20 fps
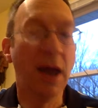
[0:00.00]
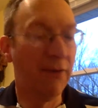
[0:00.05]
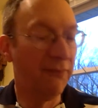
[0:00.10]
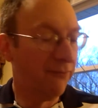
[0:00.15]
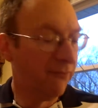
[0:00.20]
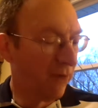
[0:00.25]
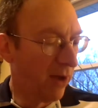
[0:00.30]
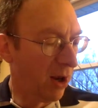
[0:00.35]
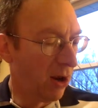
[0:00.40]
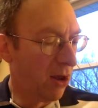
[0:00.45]
and
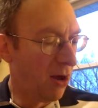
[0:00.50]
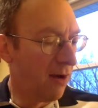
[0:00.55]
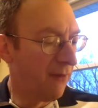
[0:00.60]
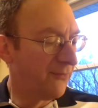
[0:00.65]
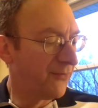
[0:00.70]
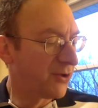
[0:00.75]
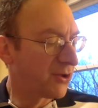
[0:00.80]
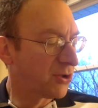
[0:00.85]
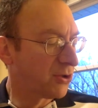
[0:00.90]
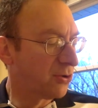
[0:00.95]
fell
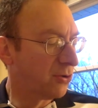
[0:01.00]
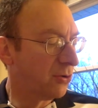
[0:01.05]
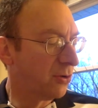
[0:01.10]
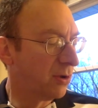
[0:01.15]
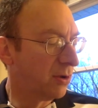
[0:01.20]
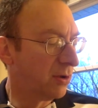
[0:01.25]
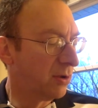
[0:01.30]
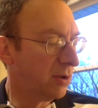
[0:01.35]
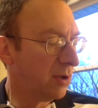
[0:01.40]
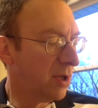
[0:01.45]
off the
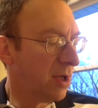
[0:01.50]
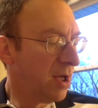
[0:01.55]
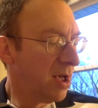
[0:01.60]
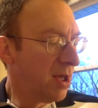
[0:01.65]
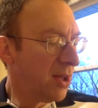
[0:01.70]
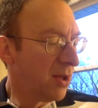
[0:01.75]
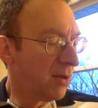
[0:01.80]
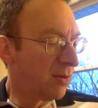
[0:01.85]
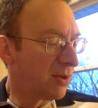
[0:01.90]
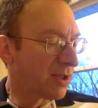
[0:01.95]
stool.
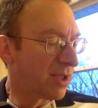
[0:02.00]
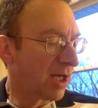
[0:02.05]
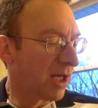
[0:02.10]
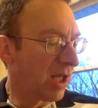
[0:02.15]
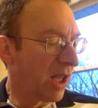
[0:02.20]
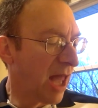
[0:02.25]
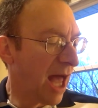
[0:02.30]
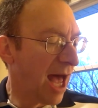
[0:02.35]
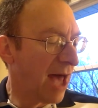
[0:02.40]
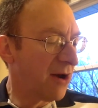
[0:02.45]
There was a
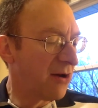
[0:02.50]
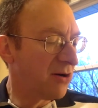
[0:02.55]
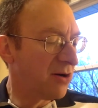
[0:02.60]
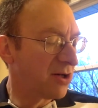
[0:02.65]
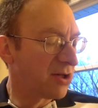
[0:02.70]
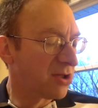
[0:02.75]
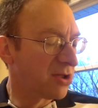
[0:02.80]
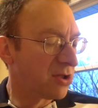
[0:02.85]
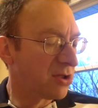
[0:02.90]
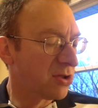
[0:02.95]
clatter
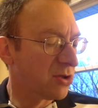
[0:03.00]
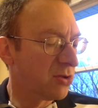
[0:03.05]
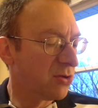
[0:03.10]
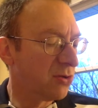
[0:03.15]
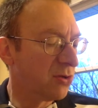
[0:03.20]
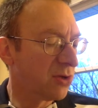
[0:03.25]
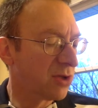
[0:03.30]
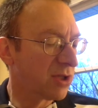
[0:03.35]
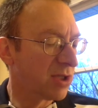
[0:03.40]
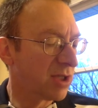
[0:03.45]
as the
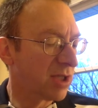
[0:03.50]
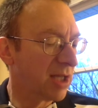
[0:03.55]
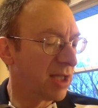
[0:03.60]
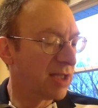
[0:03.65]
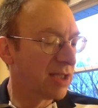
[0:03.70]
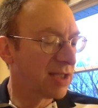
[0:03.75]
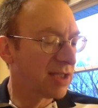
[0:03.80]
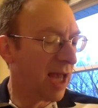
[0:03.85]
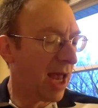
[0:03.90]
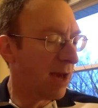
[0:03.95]
stool
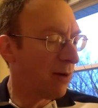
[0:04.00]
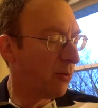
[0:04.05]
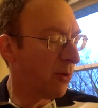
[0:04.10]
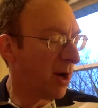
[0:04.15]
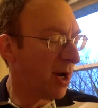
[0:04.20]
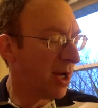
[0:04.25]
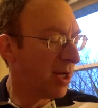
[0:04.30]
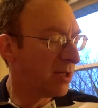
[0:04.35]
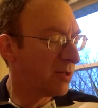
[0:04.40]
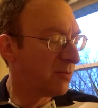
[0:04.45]
slid
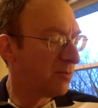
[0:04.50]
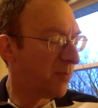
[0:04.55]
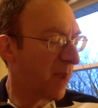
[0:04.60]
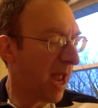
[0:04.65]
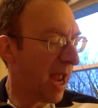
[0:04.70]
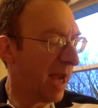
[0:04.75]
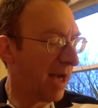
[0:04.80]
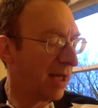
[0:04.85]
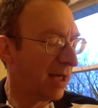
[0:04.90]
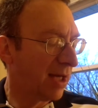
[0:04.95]
sideways,
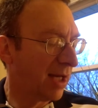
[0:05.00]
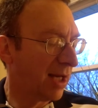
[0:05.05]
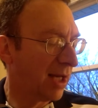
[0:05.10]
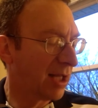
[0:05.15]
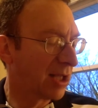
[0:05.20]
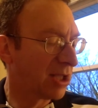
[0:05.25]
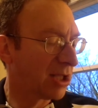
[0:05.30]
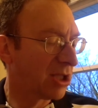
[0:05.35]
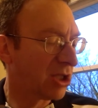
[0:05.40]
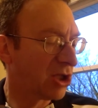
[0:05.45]
banged
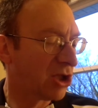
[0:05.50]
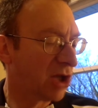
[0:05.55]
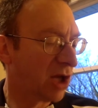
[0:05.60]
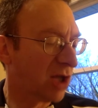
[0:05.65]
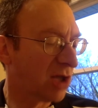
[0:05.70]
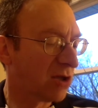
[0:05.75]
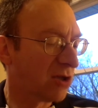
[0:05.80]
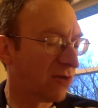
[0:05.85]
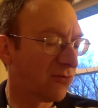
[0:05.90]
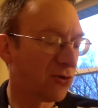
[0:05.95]
against a
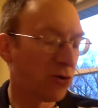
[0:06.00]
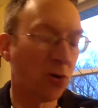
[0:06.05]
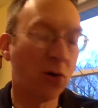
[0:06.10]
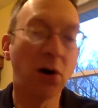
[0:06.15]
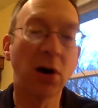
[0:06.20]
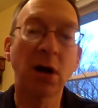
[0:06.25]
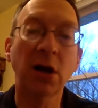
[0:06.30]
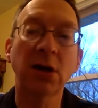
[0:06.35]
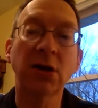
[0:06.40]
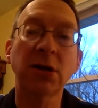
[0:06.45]
chest of
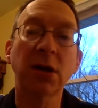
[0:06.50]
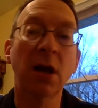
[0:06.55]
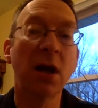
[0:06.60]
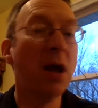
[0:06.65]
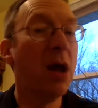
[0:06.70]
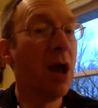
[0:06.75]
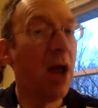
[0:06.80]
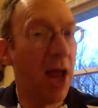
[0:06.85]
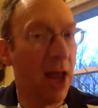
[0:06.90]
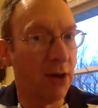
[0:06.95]
drawers,
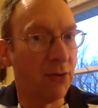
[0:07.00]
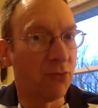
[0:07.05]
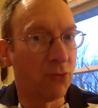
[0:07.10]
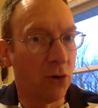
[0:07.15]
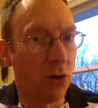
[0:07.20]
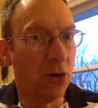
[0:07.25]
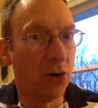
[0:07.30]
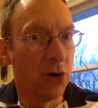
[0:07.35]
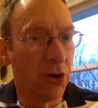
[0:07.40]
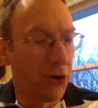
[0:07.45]
and
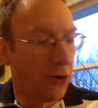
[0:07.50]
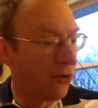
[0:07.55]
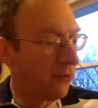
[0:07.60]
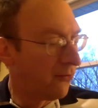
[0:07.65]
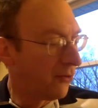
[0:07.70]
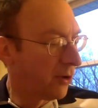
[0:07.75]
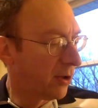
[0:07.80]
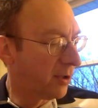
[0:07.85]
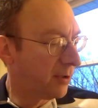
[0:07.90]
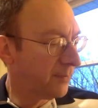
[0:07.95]
rolled
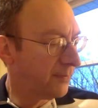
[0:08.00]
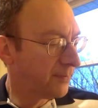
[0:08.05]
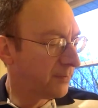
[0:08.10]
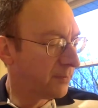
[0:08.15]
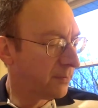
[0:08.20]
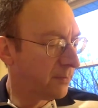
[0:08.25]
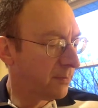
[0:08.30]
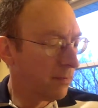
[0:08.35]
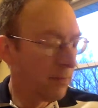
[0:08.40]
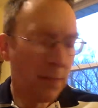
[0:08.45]
over.
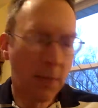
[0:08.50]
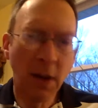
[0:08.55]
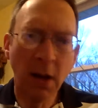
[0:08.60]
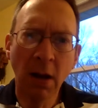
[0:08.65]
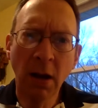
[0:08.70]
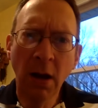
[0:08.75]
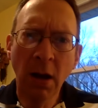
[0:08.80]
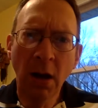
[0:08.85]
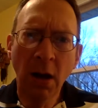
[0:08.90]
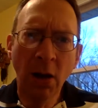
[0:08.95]

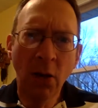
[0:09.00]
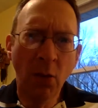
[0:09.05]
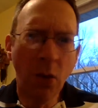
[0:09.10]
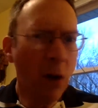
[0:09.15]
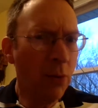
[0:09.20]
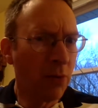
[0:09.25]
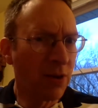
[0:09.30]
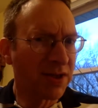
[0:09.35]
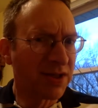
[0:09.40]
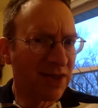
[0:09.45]

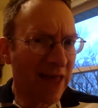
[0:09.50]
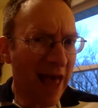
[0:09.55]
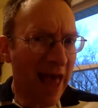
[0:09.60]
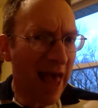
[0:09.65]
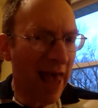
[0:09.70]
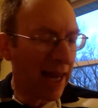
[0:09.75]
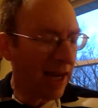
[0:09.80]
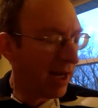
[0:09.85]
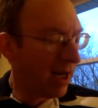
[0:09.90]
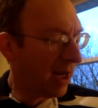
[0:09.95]
What was
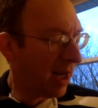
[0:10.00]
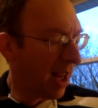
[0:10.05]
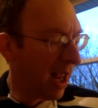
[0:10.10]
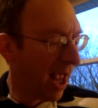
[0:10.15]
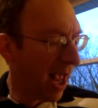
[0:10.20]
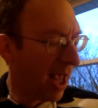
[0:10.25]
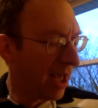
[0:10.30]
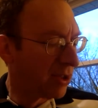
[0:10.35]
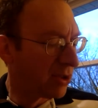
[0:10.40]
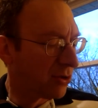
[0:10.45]
that?
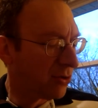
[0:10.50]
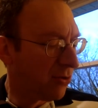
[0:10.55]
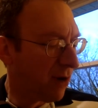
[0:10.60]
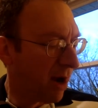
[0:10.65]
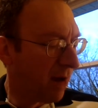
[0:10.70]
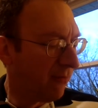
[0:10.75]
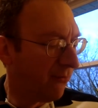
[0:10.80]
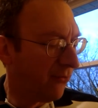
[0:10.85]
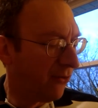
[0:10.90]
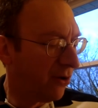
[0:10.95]
Asked
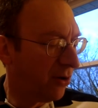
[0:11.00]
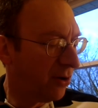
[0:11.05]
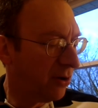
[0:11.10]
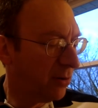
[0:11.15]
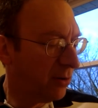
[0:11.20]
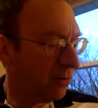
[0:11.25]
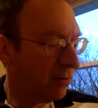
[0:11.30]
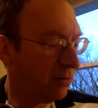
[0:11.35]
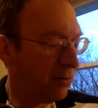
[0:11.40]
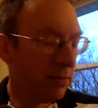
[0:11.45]

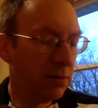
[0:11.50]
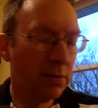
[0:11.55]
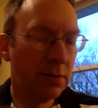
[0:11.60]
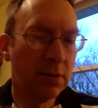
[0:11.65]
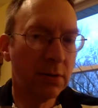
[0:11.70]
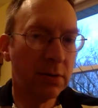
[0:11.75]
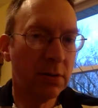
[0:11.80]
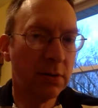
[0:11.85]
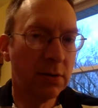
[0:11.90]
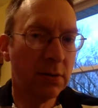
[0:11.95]
Crabfur.
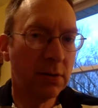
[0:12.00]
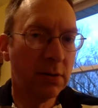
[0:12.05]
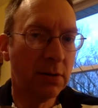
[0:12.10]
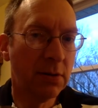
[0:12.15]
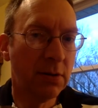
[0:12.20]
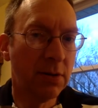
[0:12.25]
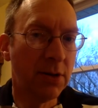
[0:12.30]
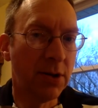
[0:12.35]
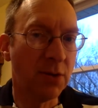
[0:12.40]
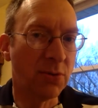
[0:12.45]

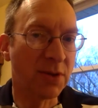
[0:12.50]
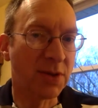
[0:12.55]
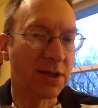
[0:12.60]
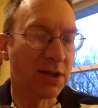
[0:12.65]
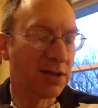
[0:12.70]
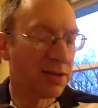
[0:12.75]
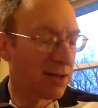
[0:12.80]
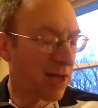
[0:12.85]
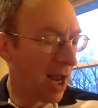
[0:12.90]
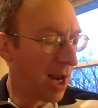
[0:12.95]
There was a
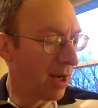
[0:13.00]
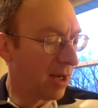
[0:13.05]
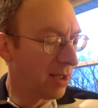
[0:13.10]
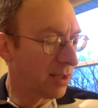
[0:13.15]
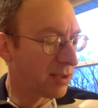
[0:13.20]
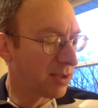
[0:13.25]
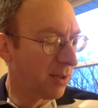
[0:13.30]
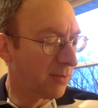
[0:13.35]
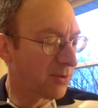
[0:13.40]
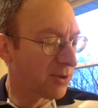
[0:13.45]

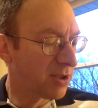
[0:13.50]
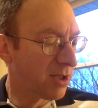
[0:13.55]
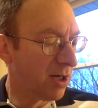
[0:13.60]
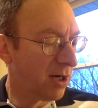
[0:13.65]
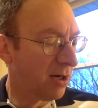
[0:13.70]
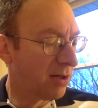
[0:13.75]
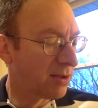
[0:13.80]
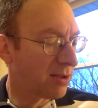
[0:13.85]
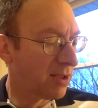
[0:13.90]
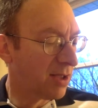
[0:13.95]
silence
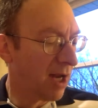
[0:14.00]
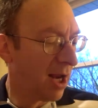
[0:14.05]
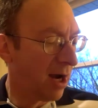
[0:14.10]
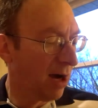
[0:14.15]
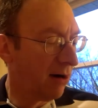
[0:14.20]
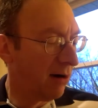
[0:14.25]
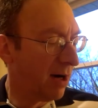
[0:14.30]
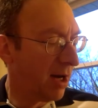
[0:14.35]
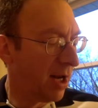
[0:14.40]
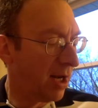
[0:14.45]
upstairs, and
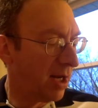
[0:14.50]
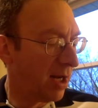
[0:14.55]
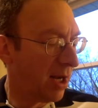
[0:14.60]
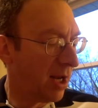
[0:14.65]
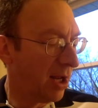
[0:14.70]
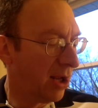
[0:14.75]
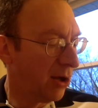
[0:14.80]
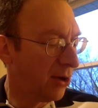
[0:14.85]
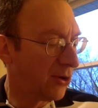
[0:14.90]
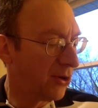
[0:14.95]
Arietti
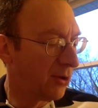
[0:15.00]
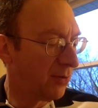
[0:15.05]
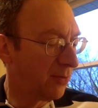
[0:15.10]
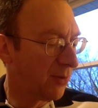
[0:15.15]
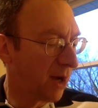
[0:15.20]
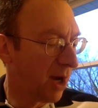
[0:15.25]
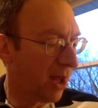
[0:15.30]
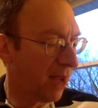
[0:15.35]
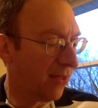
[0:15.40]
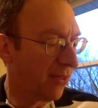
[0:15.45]
held her
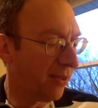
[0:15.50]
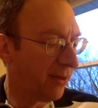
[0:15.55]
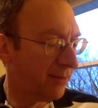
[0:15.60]
breath.